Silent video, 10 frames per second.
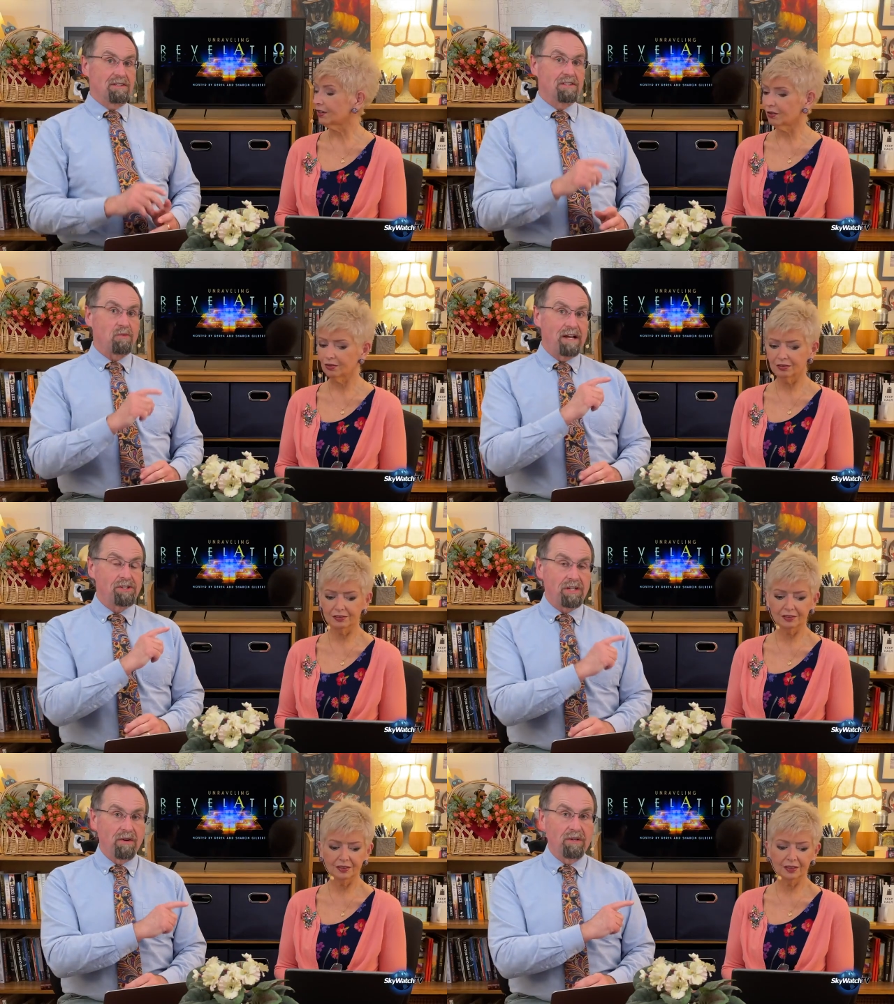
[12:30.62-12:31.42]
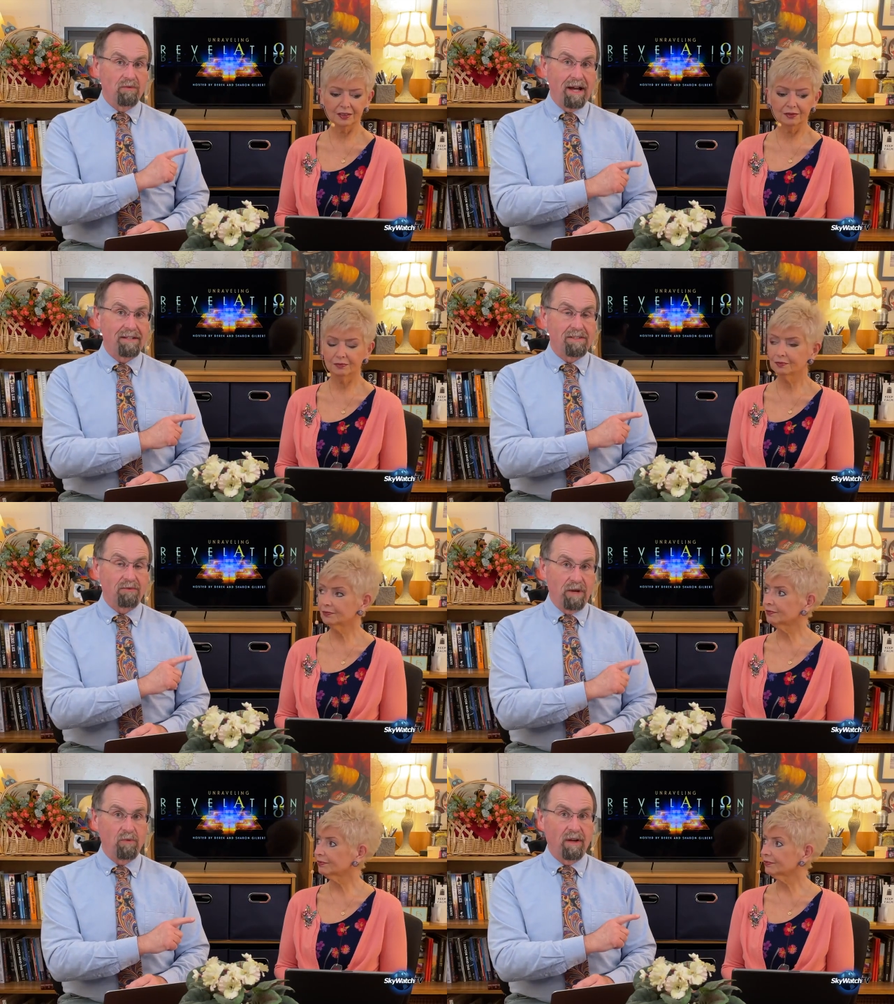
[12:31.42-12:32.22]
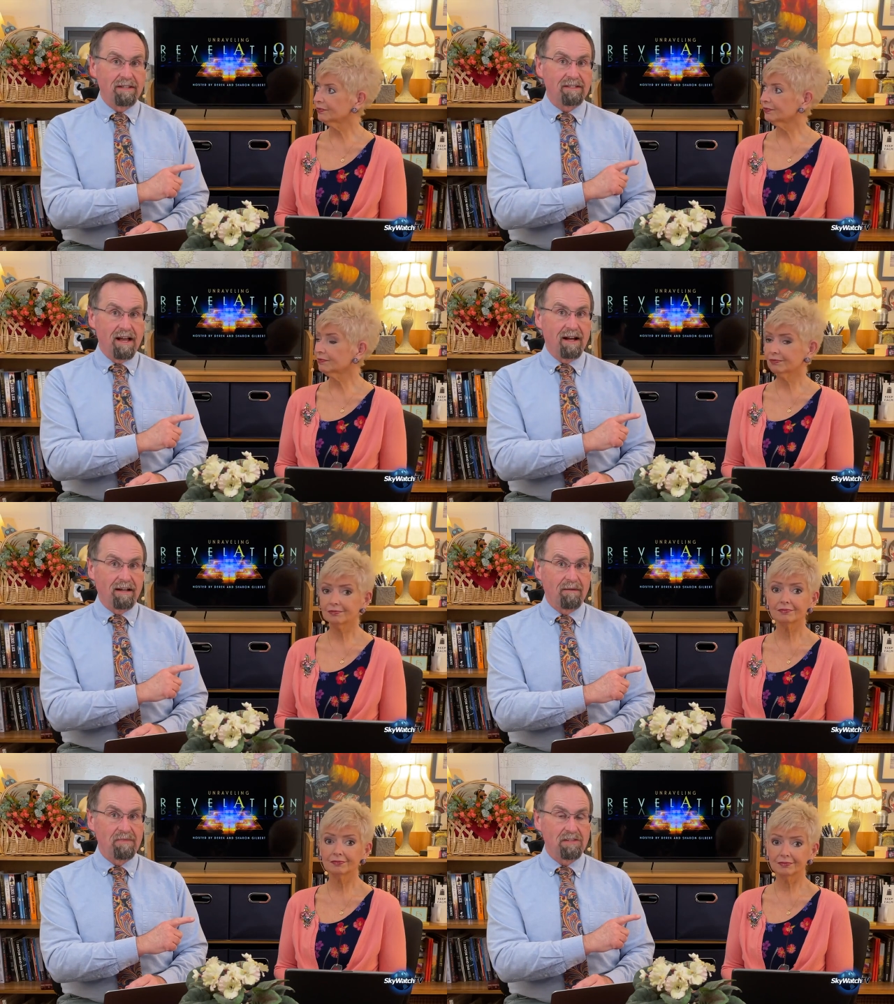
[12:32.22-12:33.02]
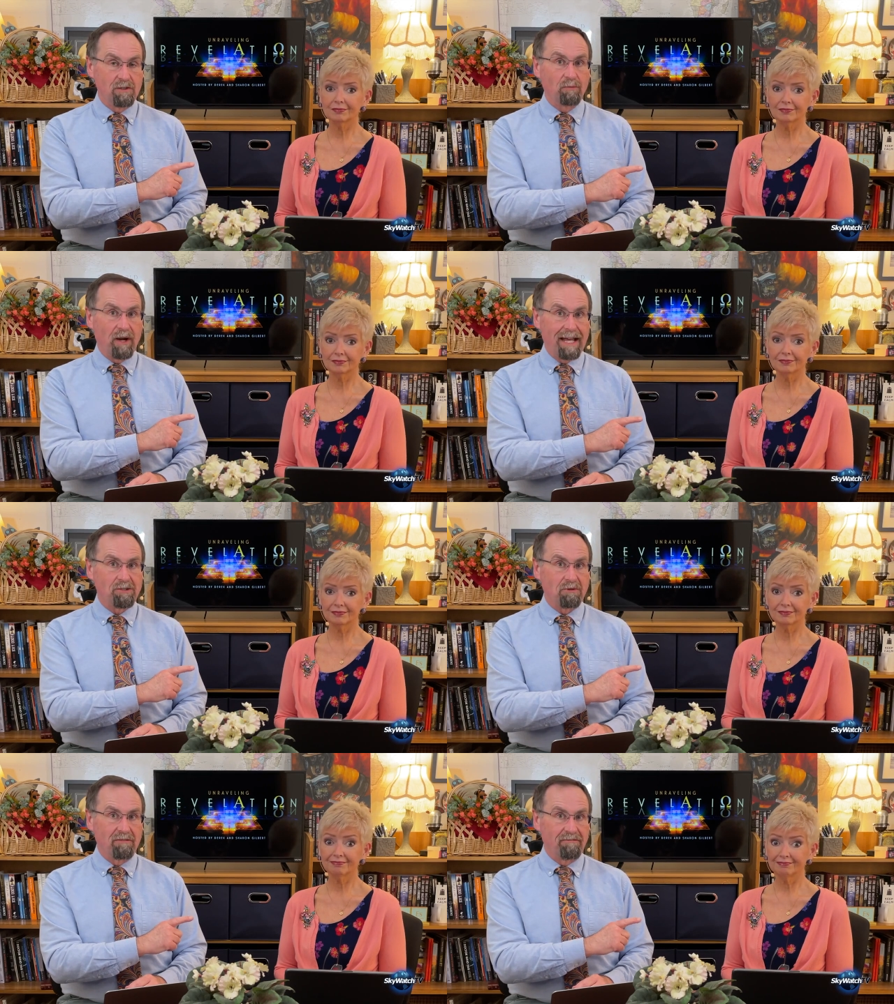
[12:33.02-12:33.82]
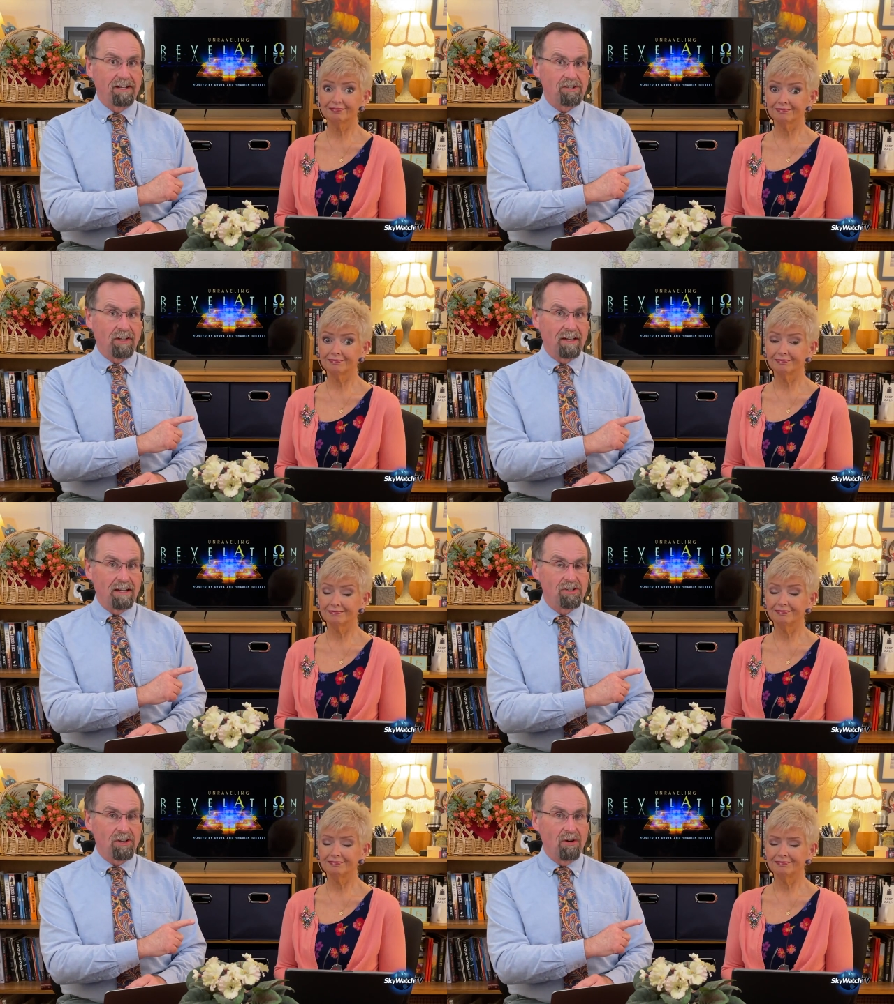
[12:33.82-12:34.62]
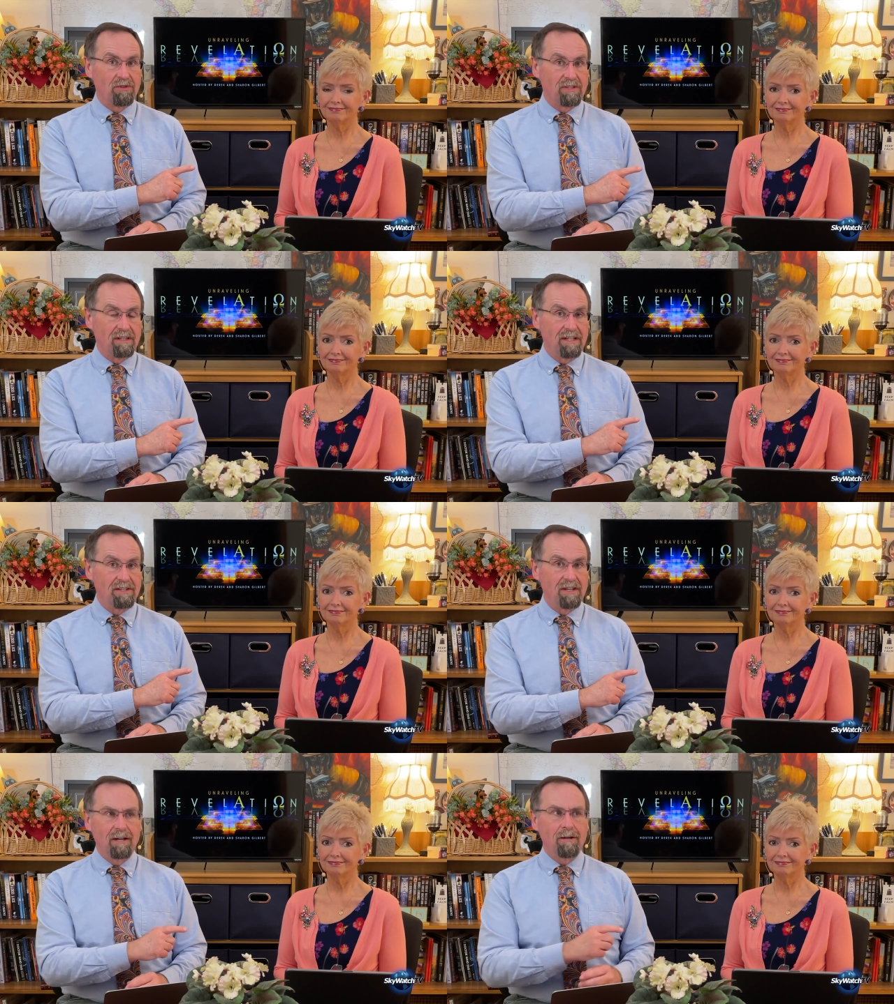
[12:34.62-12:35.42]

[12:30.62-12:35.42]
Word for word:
Speaker 1: is why Sharon writes the Redwing saga, supernatural fiction, and shows that these